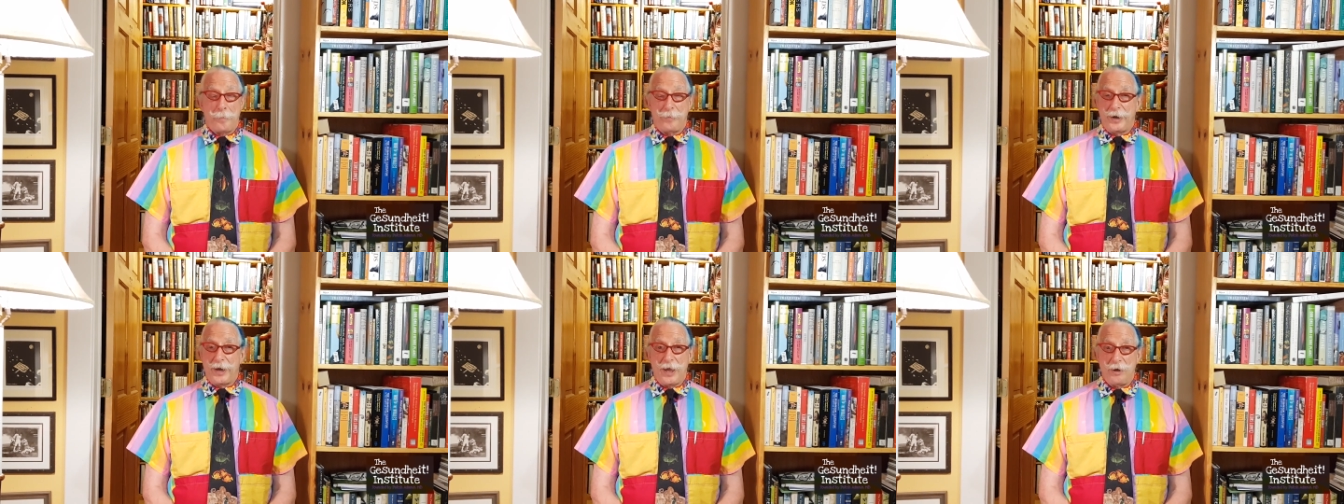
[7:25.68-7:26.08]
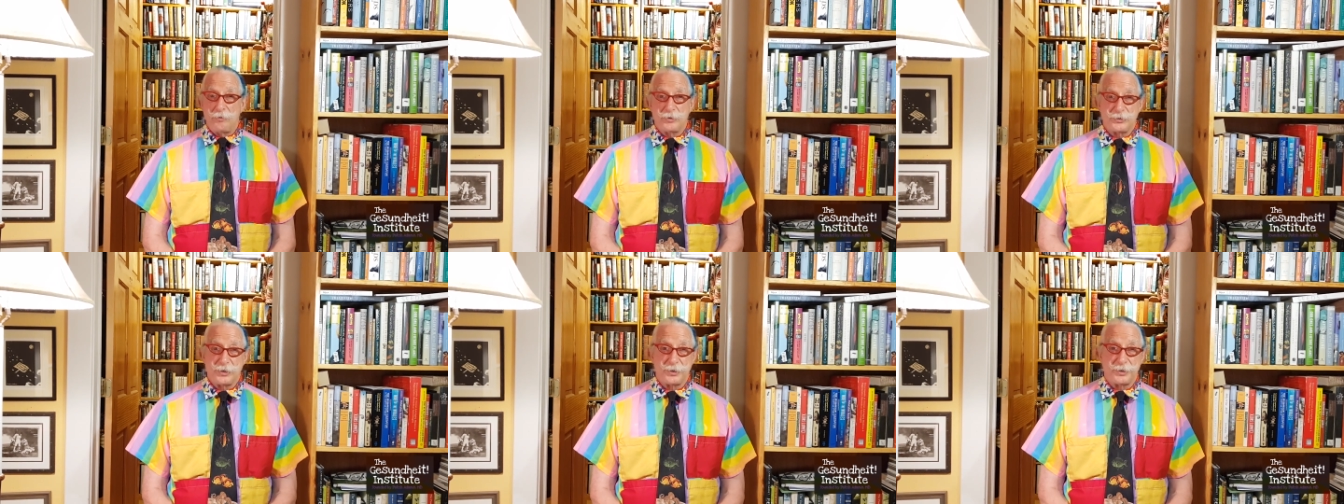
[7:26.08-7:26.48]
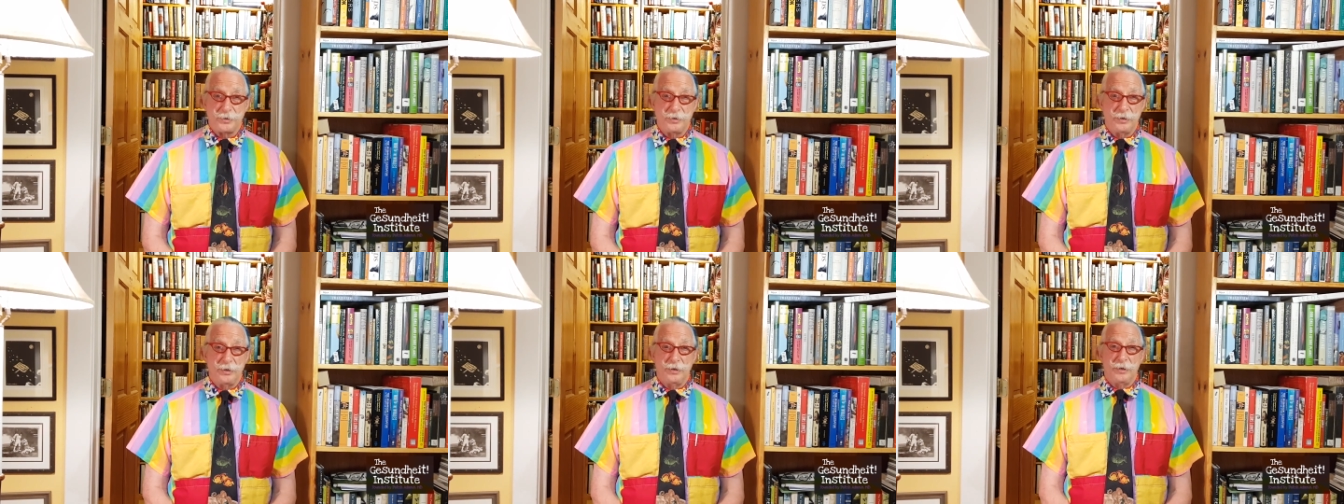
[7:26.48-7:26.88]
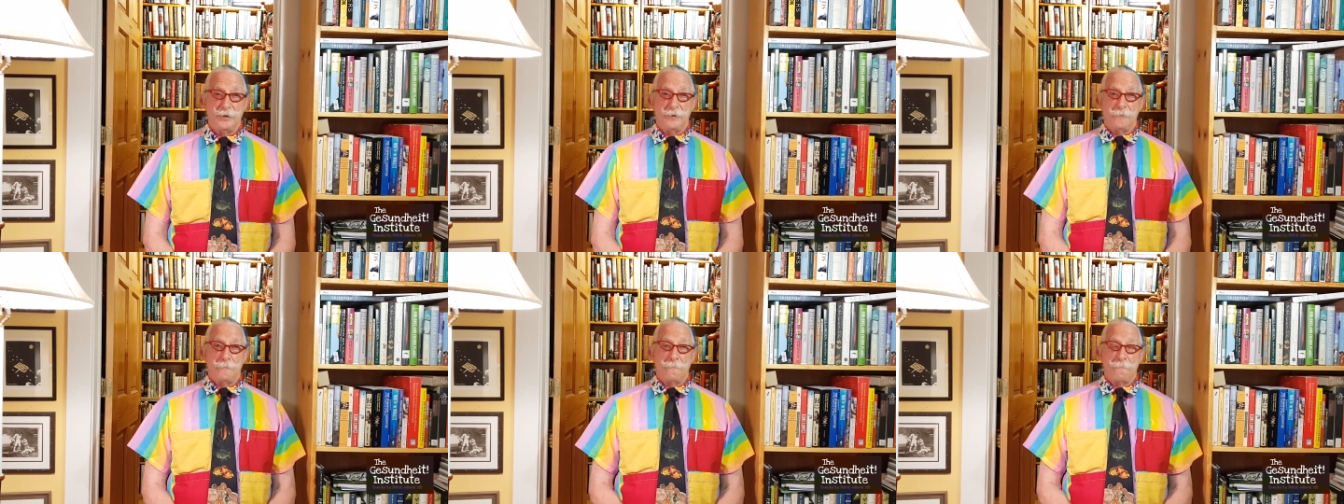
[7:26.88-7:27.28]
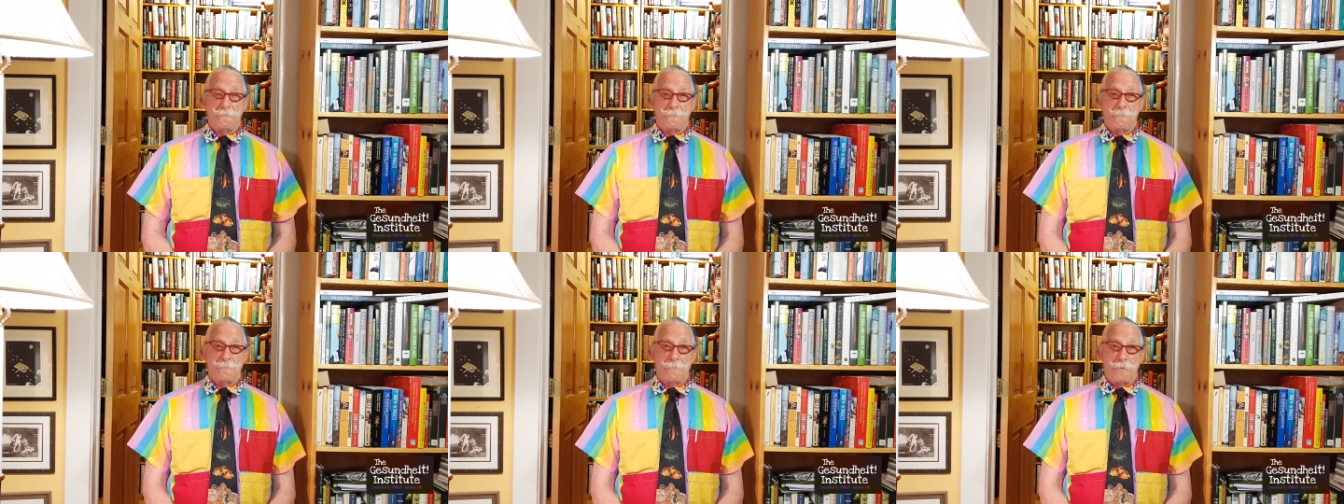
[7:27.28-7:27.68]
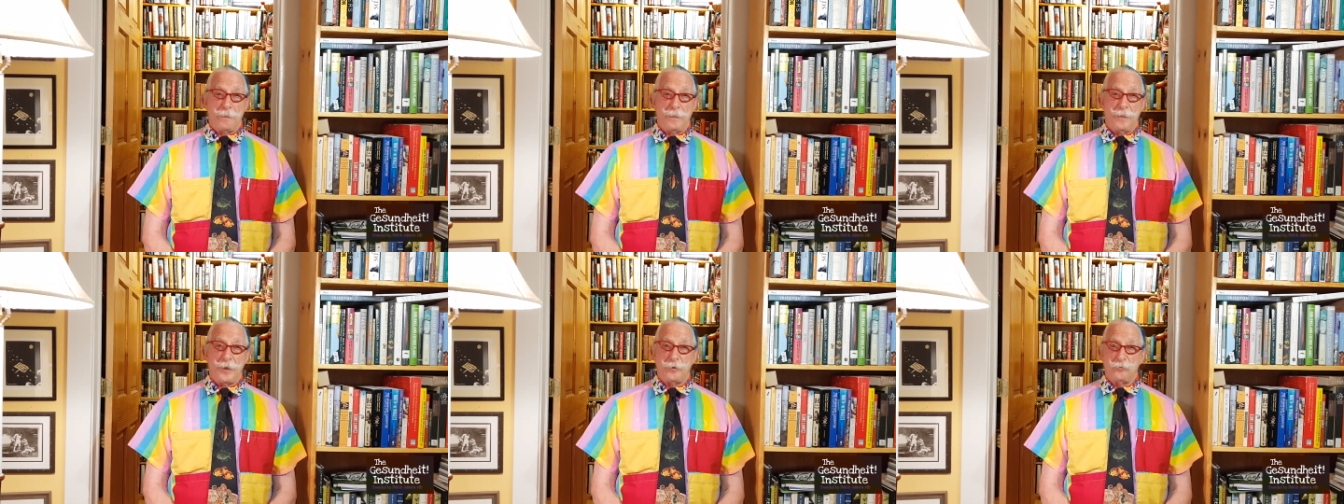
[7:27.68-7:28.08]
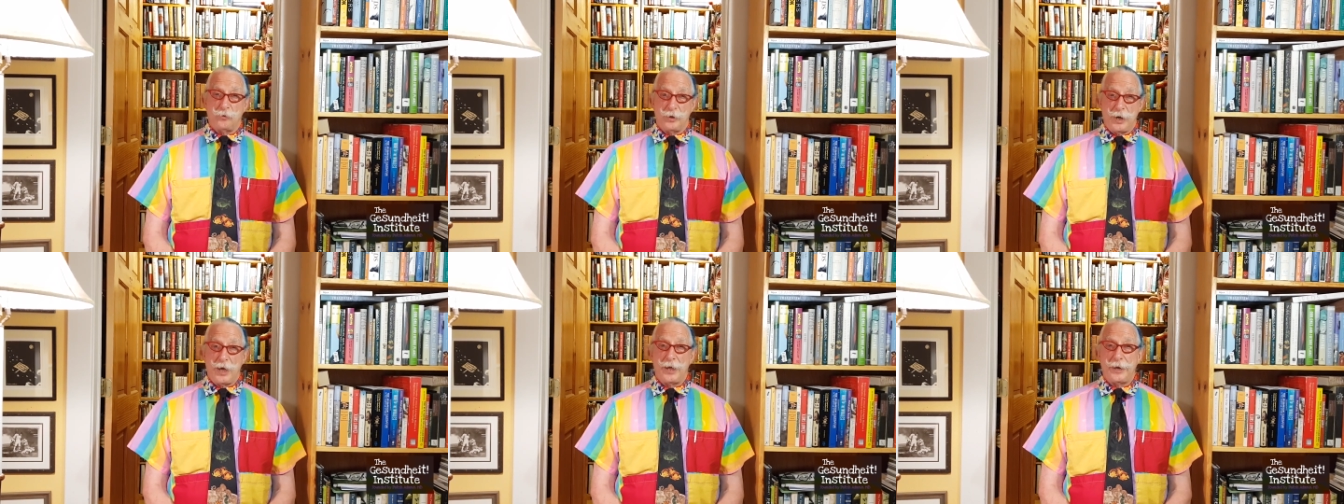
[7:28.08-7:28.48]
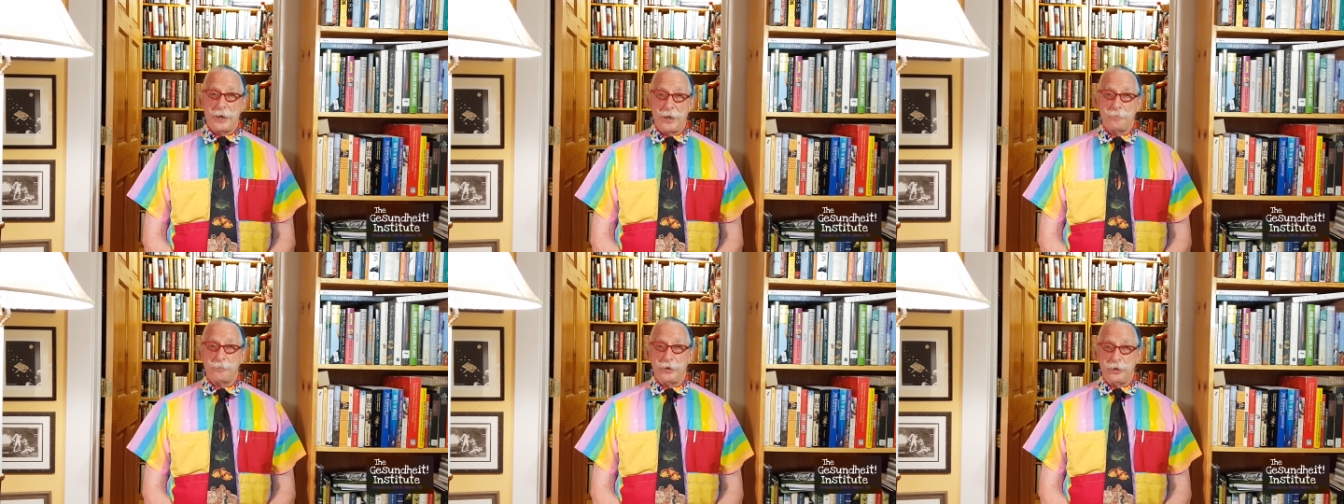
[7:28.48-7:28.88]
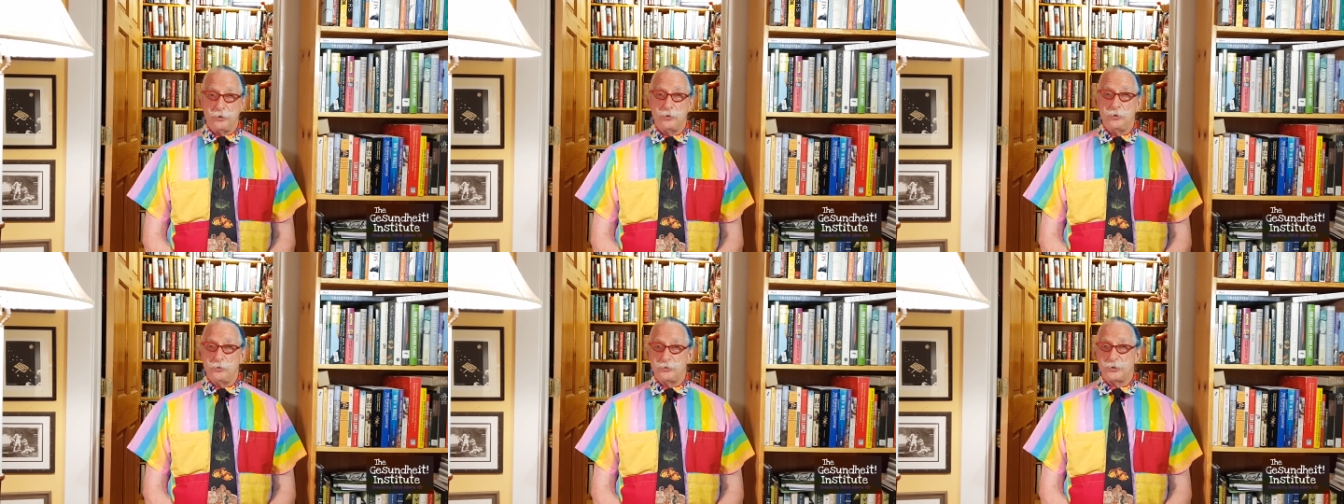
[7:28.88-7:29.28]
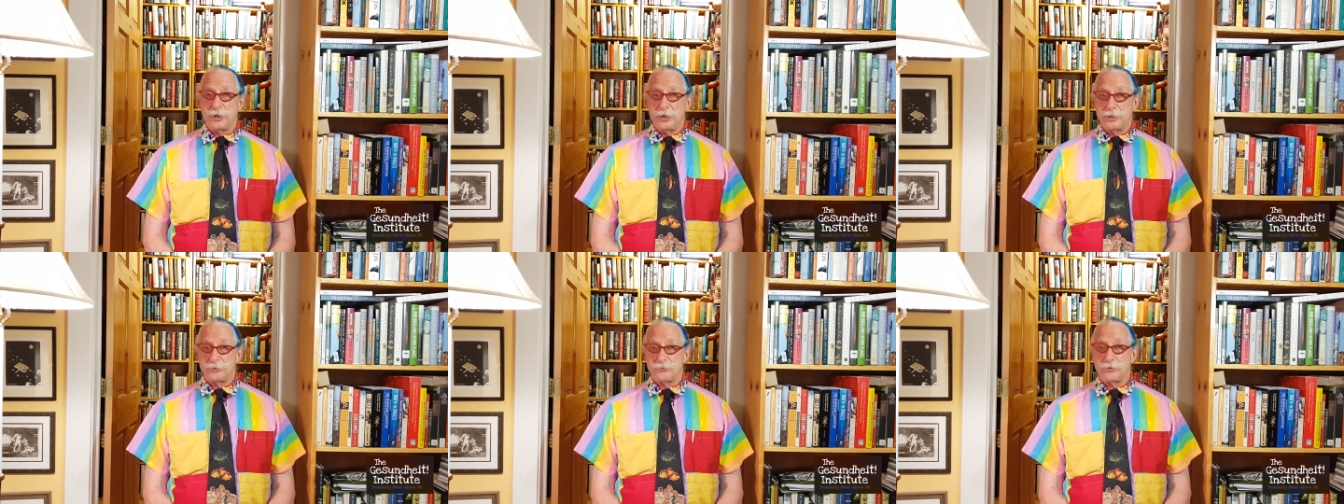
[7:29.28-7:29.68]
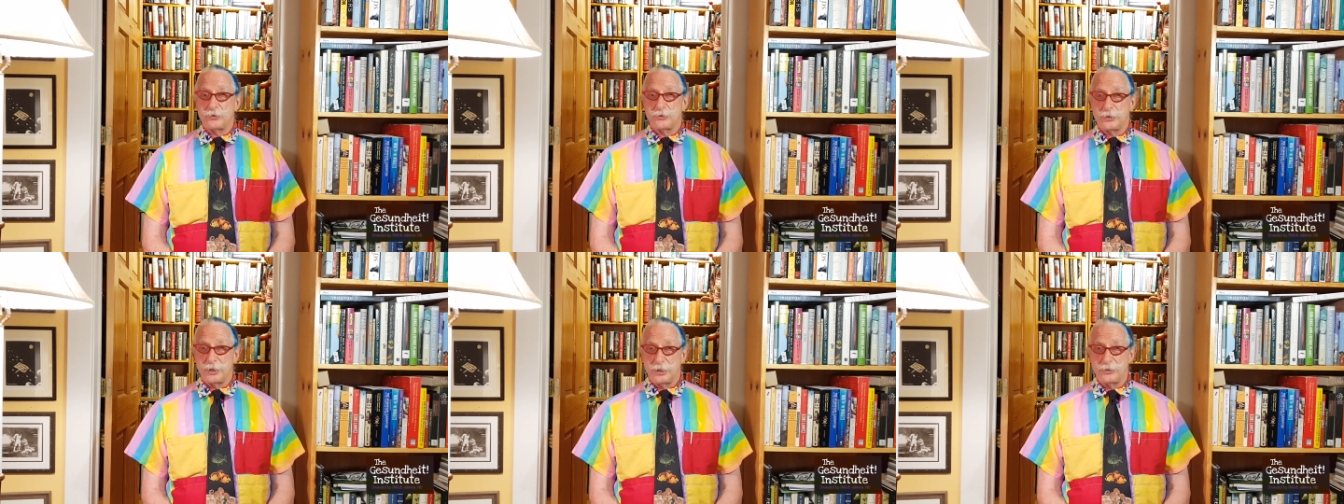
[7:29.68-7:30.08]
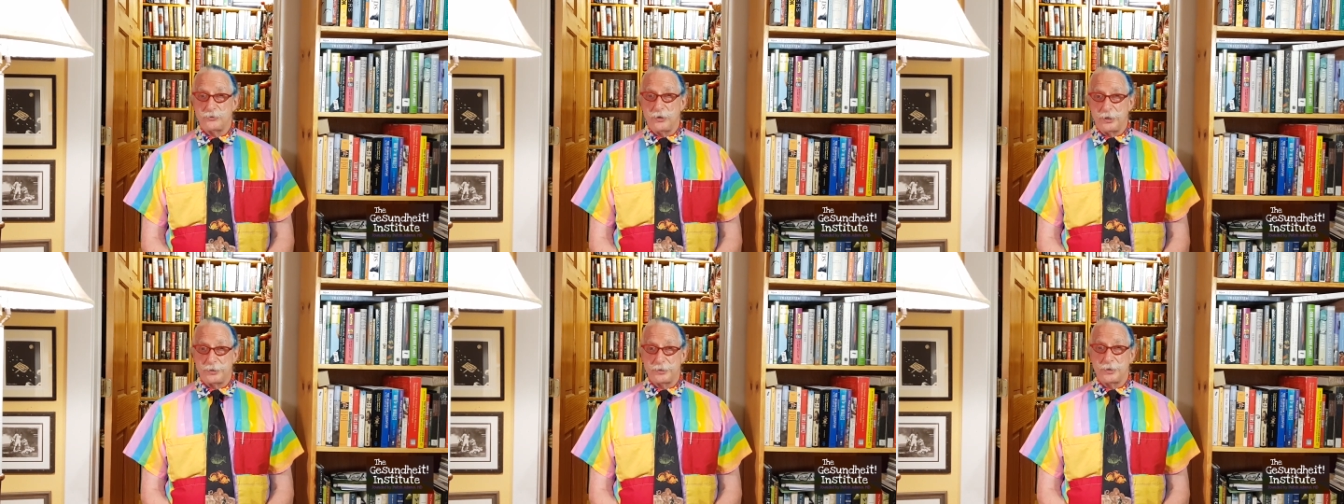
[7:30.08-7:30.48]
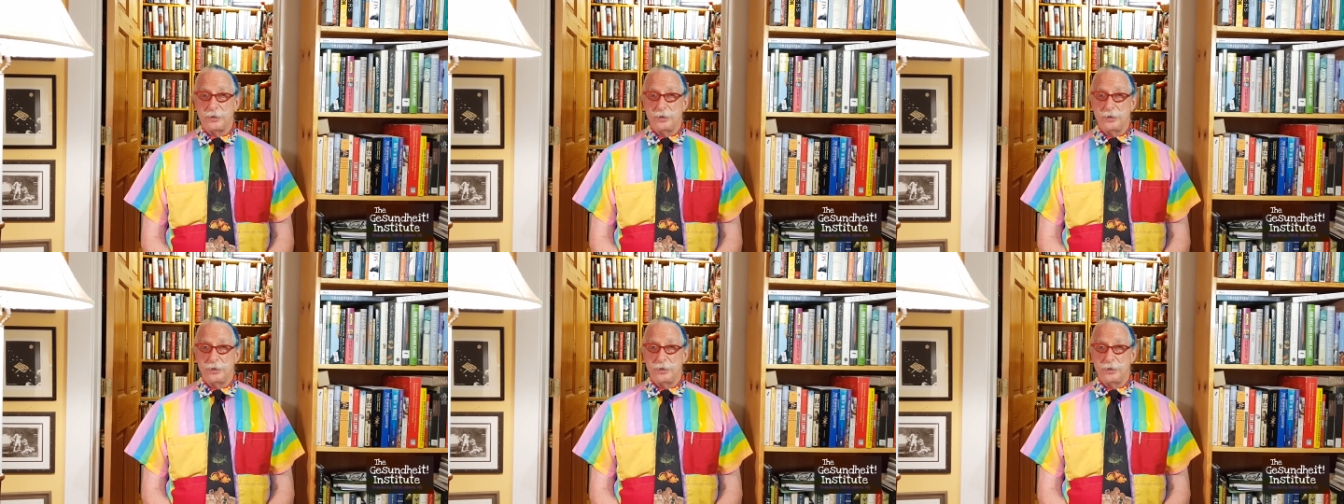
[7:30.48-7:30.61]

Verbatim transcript: But how is it that we're not happy and whose interest is it